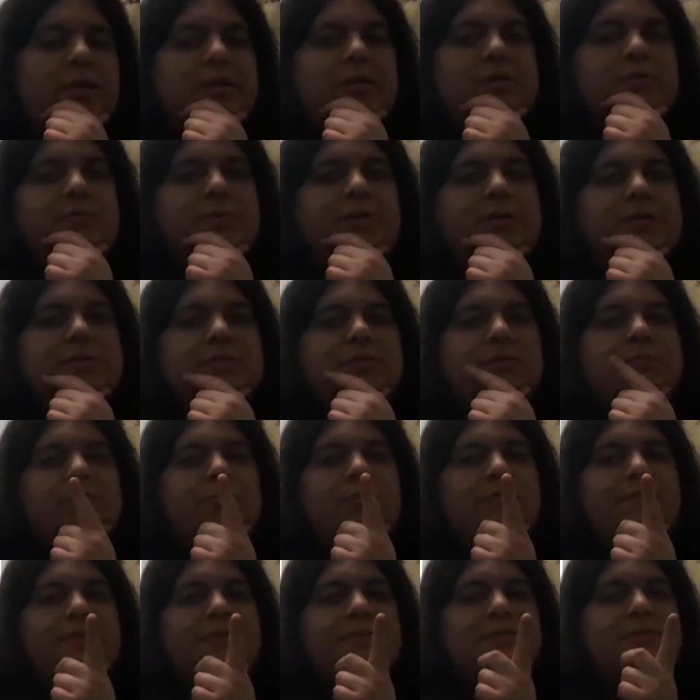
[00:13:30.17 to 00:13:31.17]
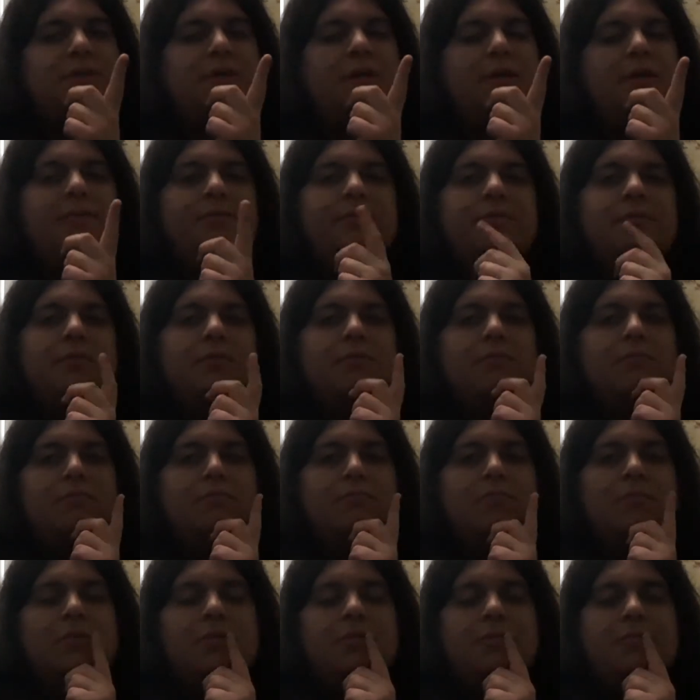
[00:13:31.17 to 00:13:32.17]
as well as some movies on
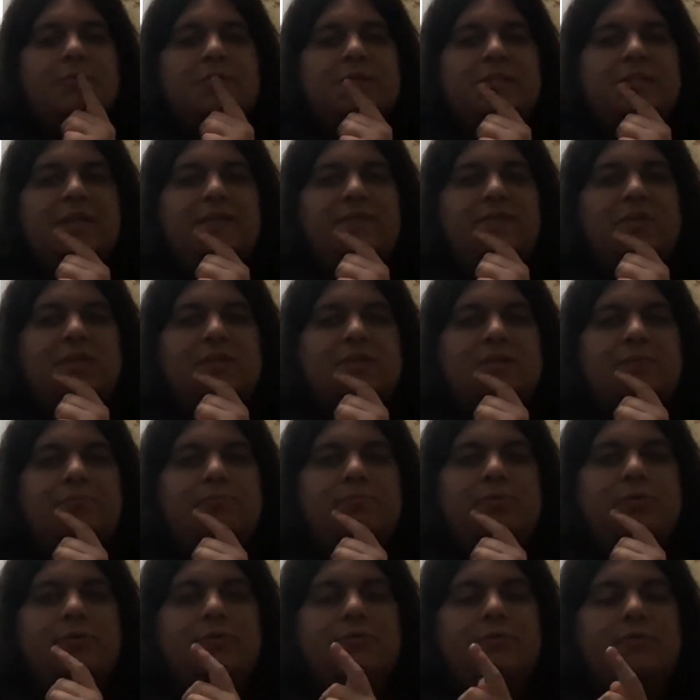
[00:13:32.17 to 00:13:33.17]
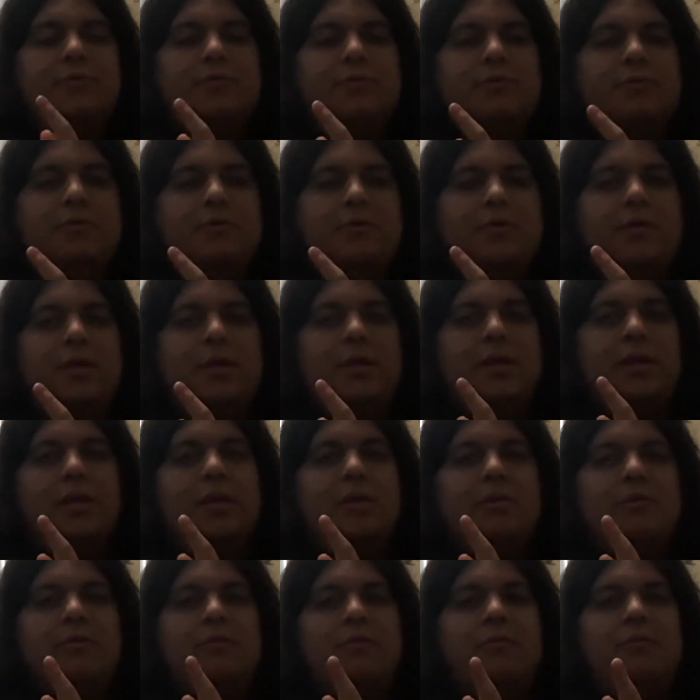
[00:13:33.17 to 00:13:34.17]
DVDs and
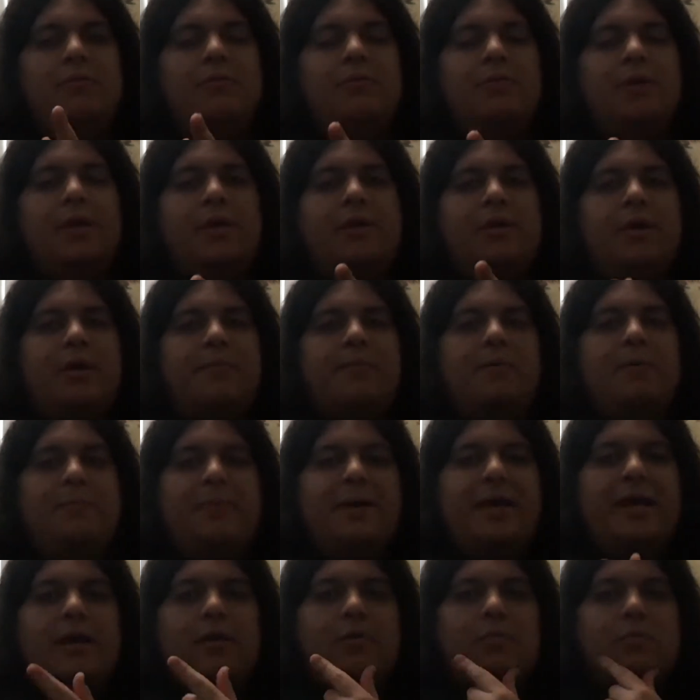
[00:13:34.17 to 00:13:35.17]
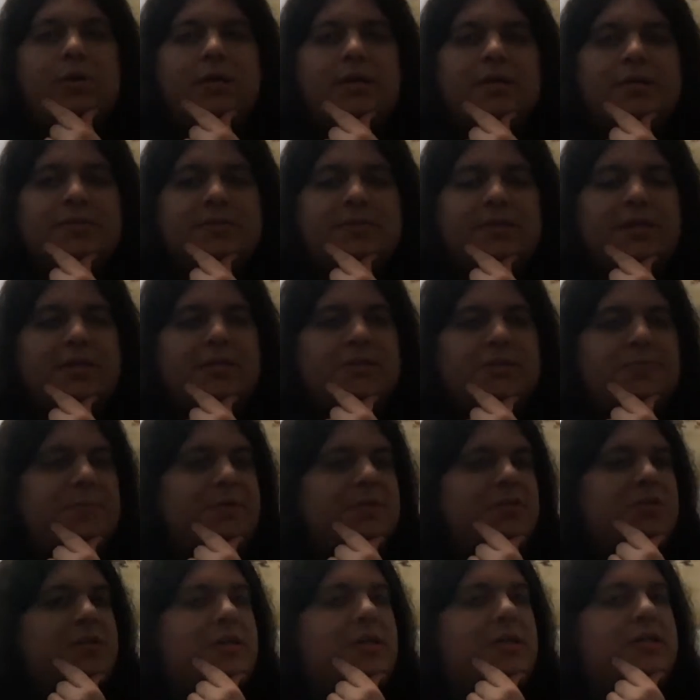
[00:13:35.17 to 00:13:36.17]
Blu-ray combo pack ones,
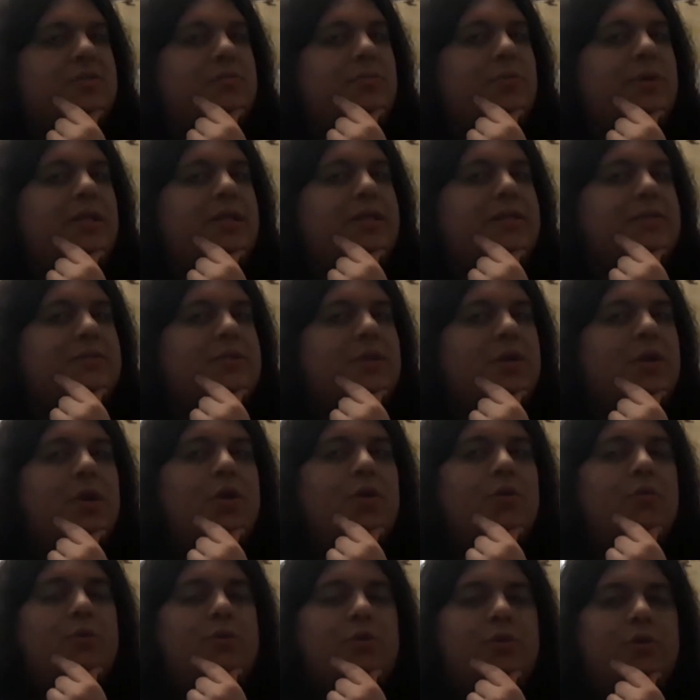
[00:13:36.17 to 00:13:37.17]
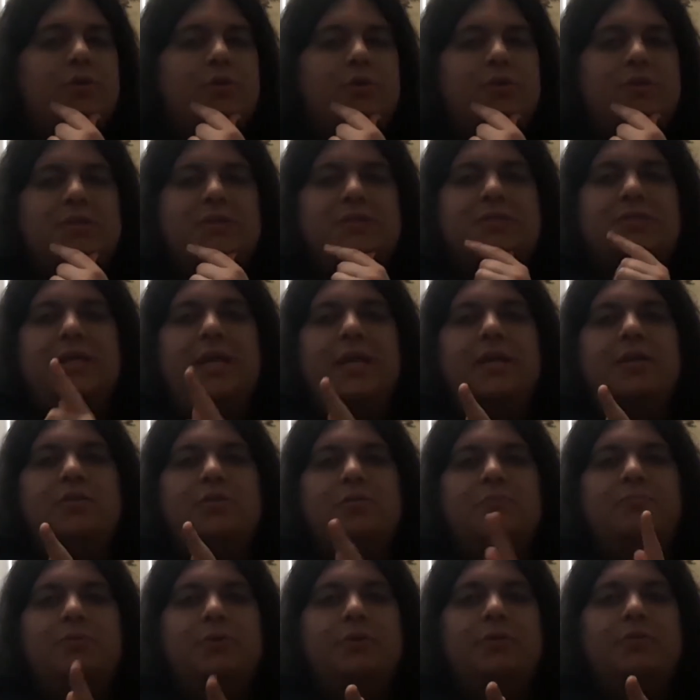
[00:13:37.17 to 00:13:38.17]
especially as well as the the
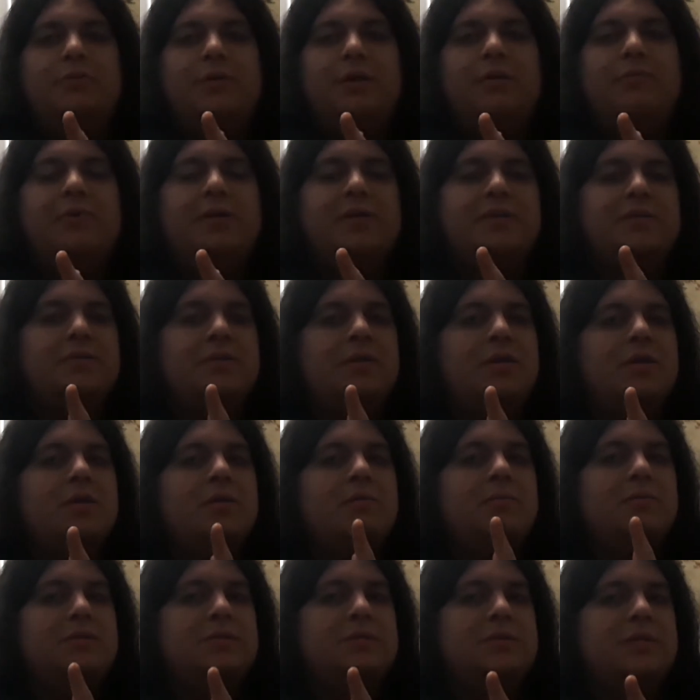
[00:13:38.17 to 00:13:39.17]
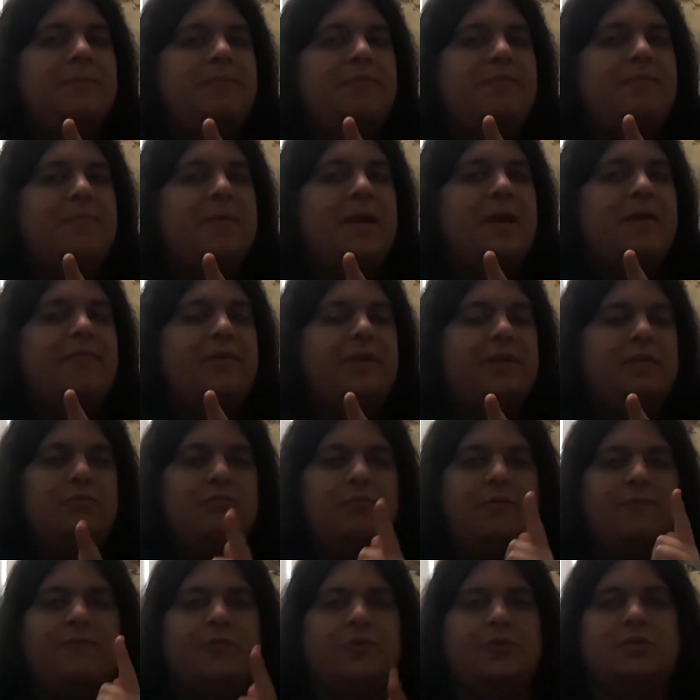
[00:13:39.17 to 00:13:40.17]
standard Blu-ray ones, some of them have like the
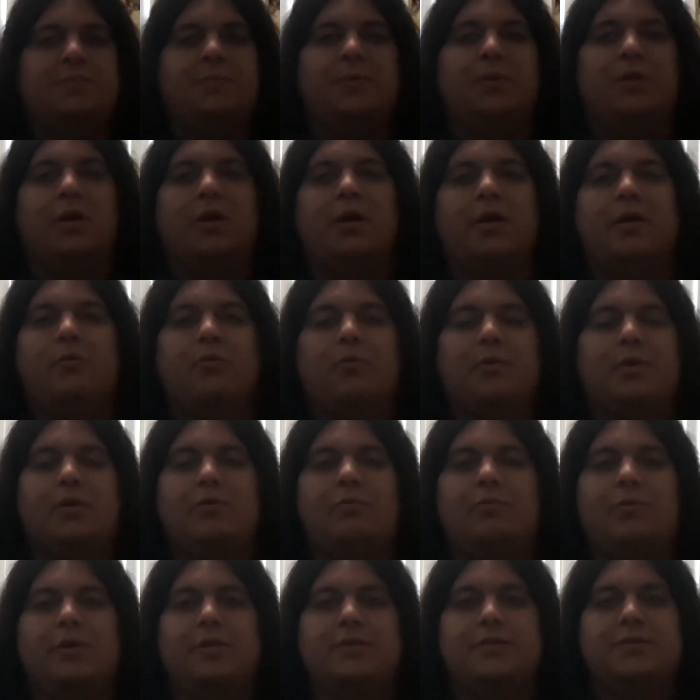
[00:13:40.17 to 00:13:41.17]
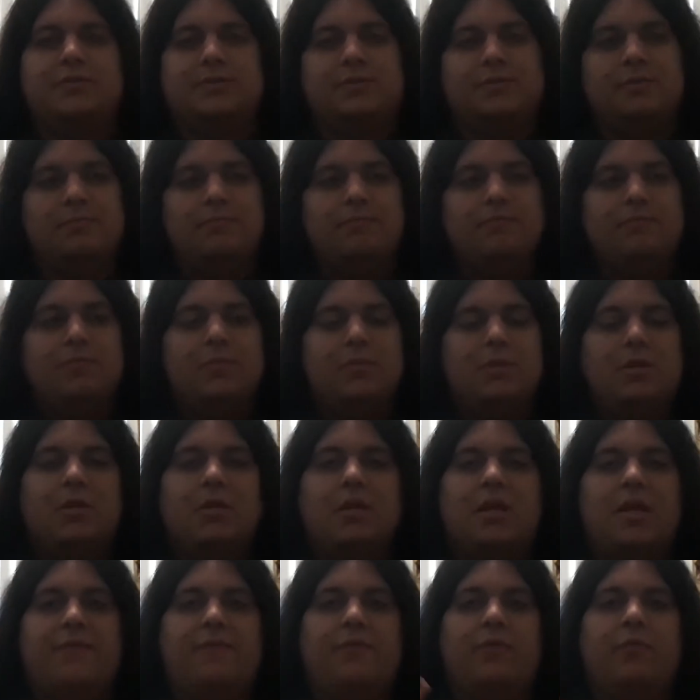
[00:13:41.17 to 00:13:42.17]
reversible artwork ones.
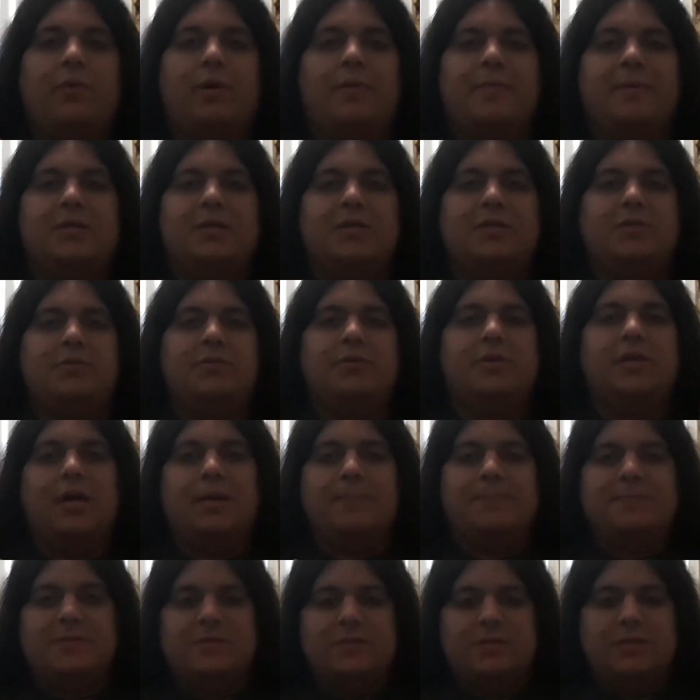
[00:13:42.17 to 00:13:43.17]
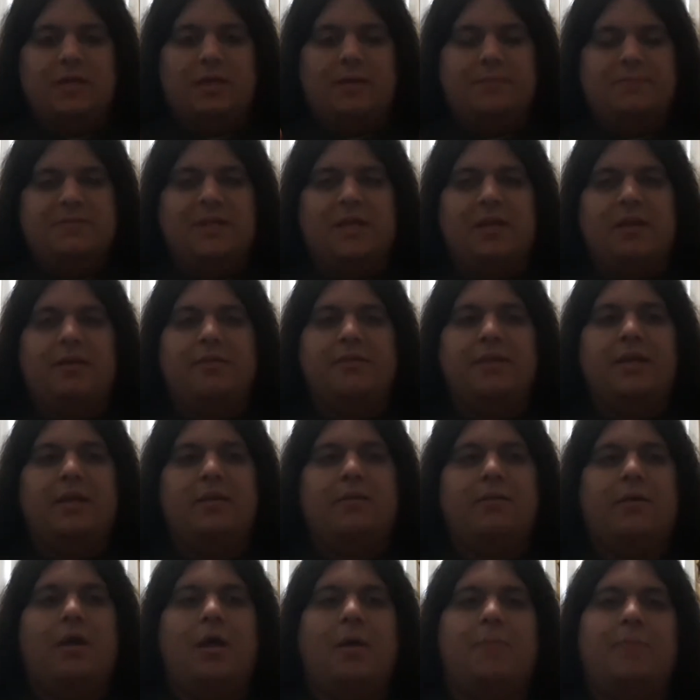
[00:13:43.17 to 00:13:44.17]
If you want me to do an up, update on
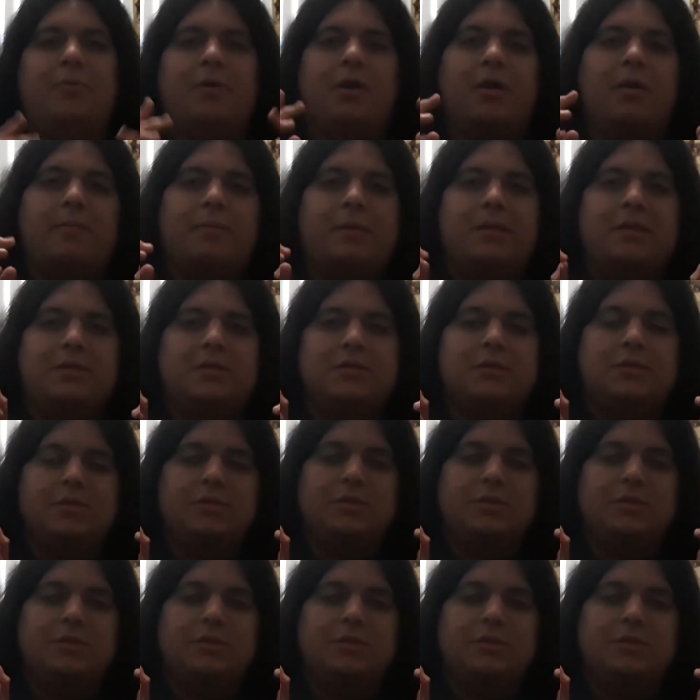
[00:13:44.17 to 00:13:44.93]
that, I'll probably